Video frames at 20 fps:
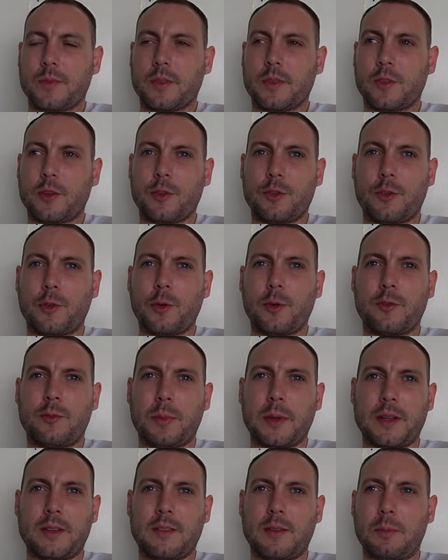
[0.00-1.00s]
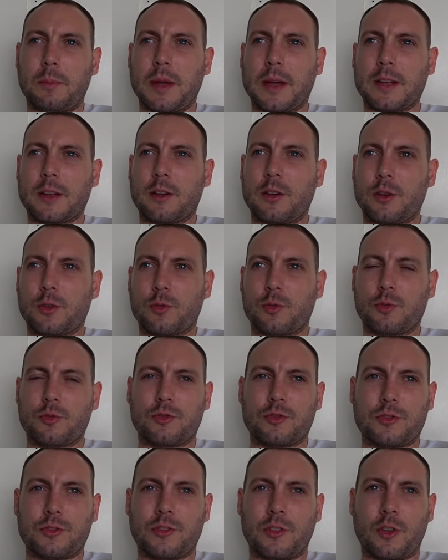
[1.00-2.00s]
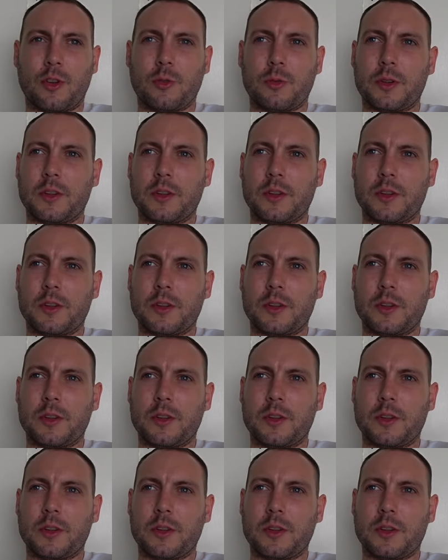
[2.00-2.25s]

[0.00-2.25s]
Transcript: those who have been to Bangkok will just know